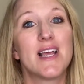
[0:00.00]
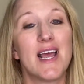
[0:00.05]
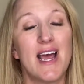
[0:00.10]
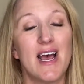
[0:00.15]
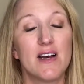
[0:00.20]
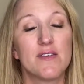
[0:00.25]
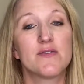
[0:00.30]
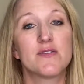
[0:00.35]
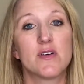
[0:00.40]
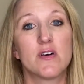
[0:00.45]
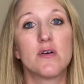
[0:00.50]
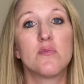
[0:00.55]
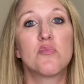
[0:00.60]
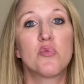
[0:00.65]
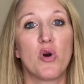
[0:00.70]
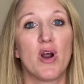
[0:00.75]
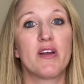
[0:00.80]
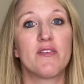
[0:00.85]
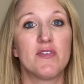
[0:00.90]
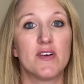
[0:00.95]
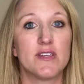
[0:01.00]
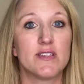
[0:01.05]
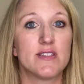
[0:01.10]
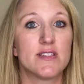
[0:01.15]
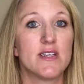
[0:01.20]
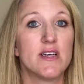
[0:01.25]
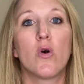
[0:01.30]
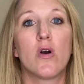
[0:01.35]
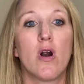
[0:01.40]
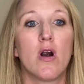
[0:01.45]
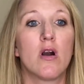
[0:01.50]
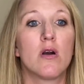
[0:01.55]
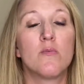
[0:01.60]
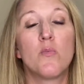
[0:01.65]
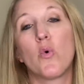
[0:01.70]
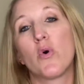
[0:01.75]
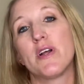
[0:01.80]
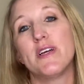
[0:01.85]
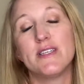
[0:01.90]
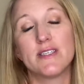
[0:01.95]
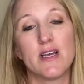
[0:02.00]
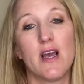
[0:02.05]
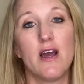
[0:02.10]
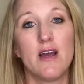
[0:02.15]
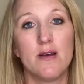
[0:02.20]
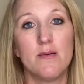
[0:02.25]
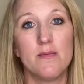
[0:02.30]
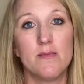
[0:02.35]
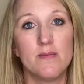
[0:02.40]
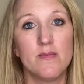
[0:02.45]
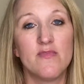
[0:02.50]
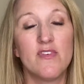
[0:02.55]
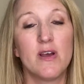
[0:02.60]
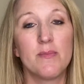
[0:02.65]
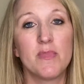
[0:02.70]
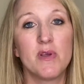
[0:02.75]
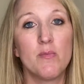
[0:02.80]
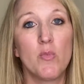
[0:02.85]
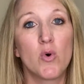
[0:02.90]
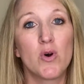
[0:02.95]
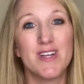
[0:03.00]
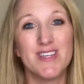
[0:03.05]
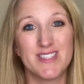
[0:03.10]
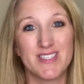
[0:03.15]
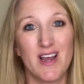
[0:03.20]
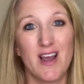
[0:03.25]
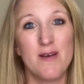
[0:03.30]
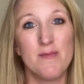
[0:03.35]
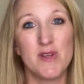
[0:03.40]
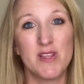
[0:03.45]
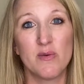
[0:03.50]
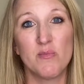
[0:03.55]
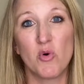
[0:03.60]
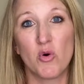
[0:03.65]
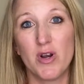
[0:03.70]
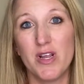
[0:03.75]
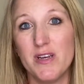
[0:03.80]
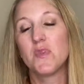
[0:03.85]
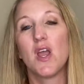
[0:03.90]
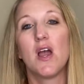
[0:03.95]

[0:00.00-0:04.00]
after breakfast or our morning time, family morning time in the morning.